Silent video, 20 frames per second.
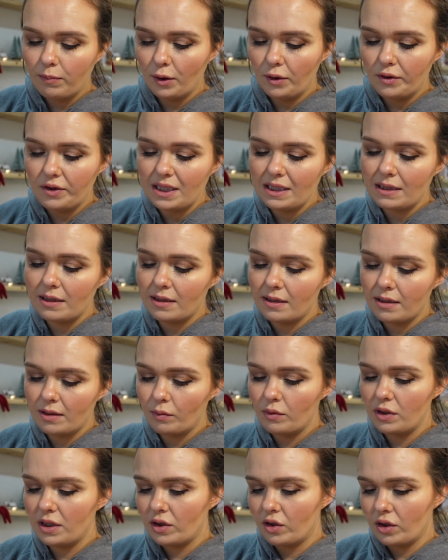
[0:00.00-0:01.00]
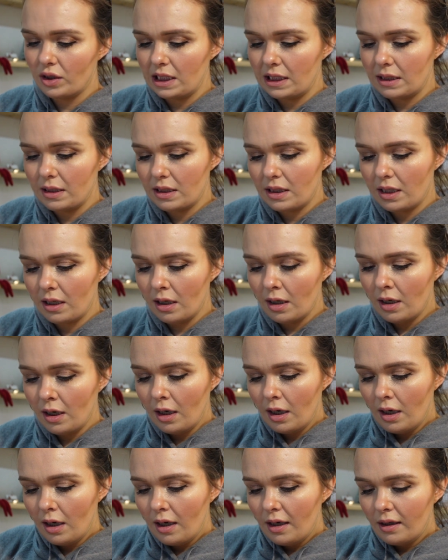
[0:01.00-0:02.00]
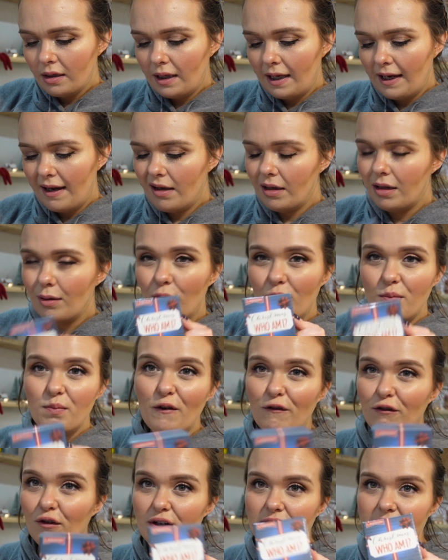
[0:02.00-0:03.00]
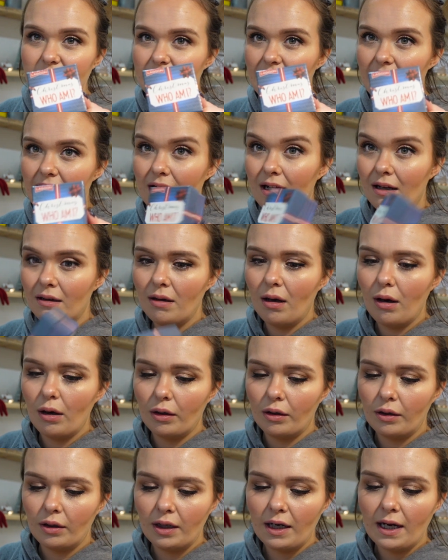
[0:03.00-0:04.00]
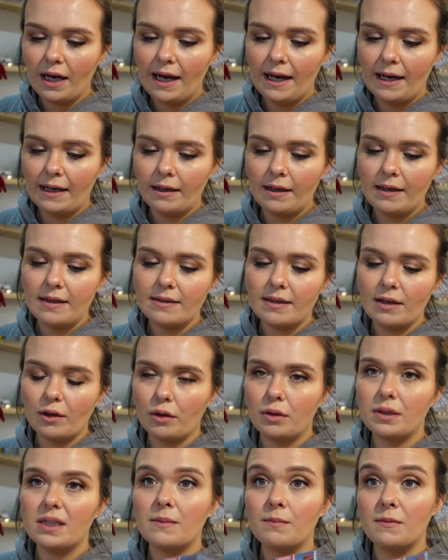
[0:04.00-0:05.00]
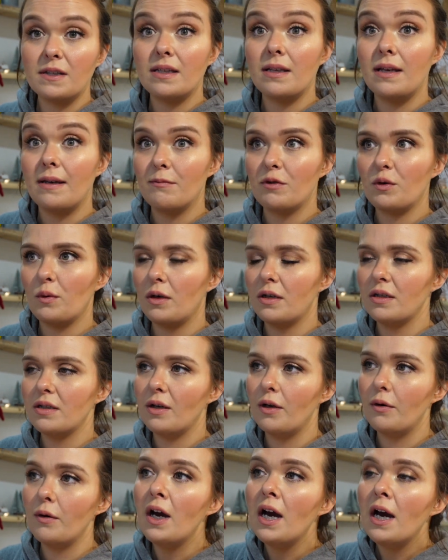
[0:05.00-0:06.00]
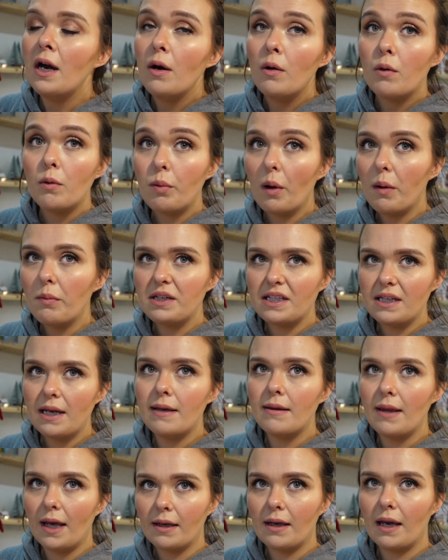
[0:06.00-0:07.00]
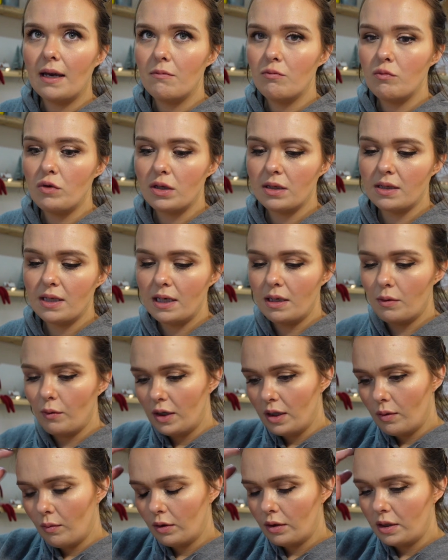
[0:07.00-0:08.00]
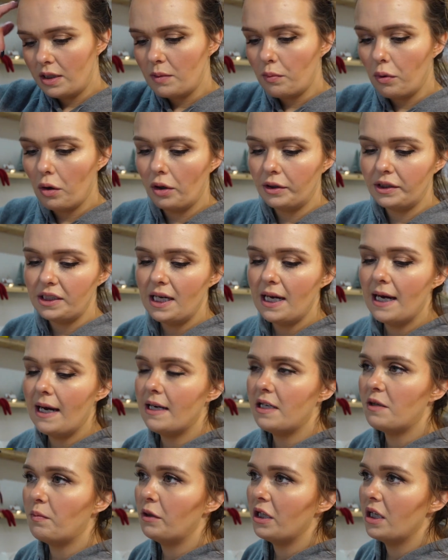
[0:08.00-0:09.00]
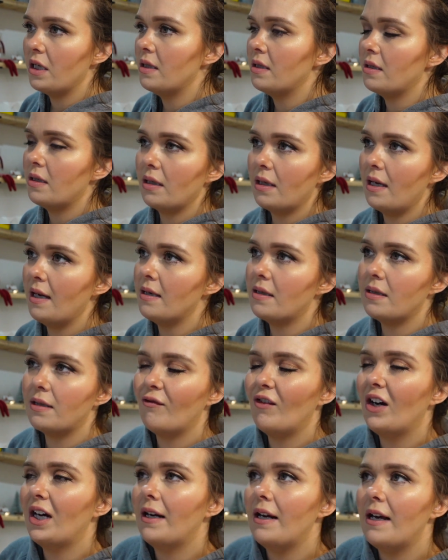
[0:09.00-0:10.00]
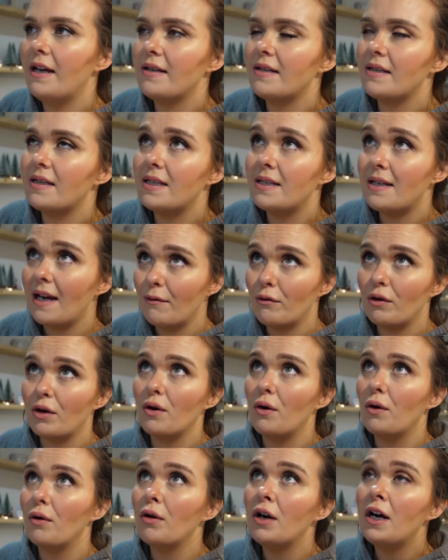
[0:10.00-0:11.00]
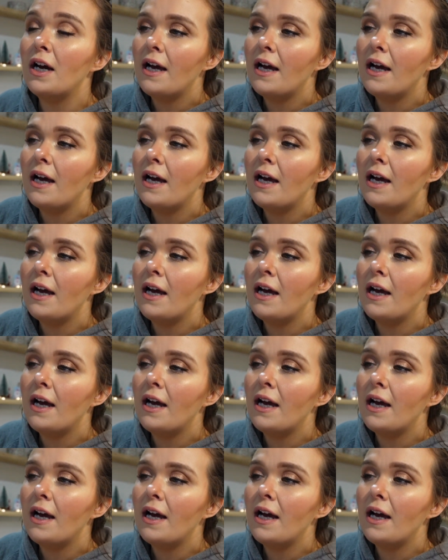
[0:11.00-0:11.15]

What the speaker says: But this was just like, I thought it'd be fun to take along, and it's a Christmas themed one. So we'll probably take that game with us anyway, the one that you put on your head, because the kids find it hysterical.